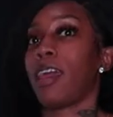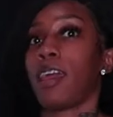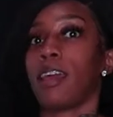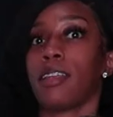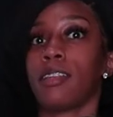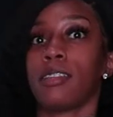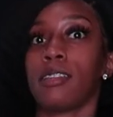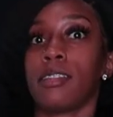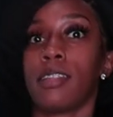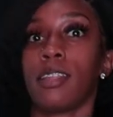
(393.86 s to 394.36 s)

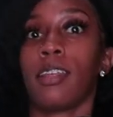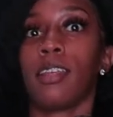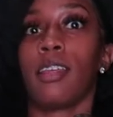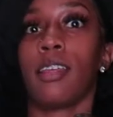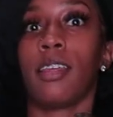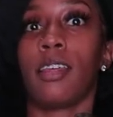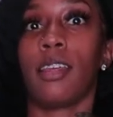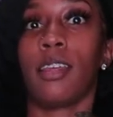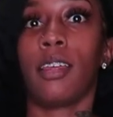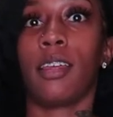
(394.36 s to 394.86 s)
that.
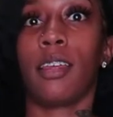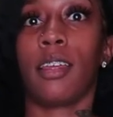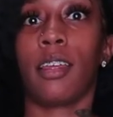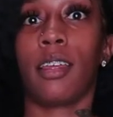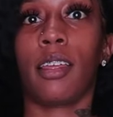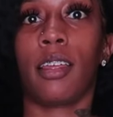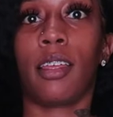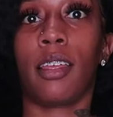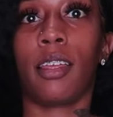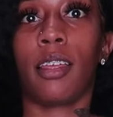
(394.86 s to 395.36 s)

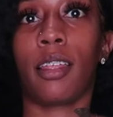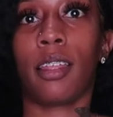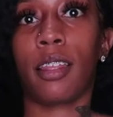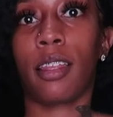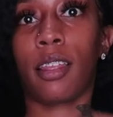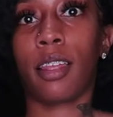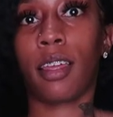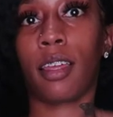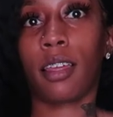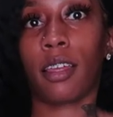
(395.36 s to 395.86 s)

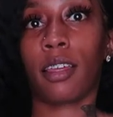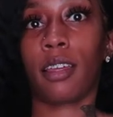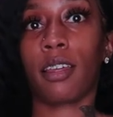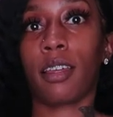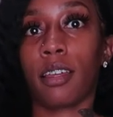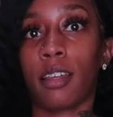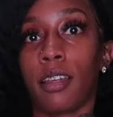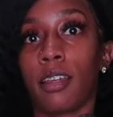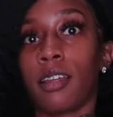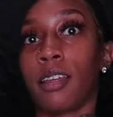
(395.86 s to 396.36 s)

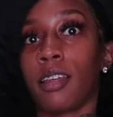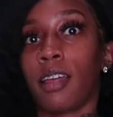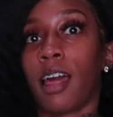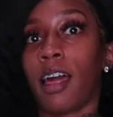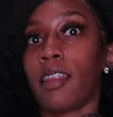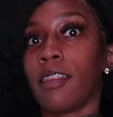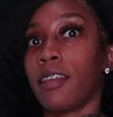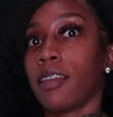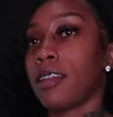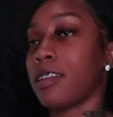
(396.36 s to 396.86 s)
Like,
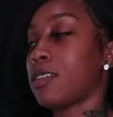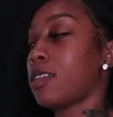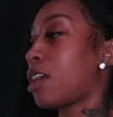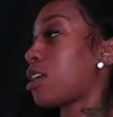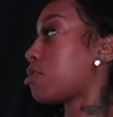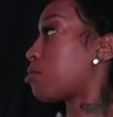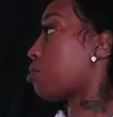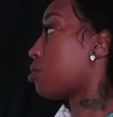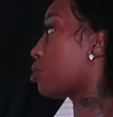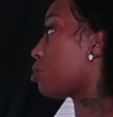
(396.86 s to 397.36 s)
I think that's how it's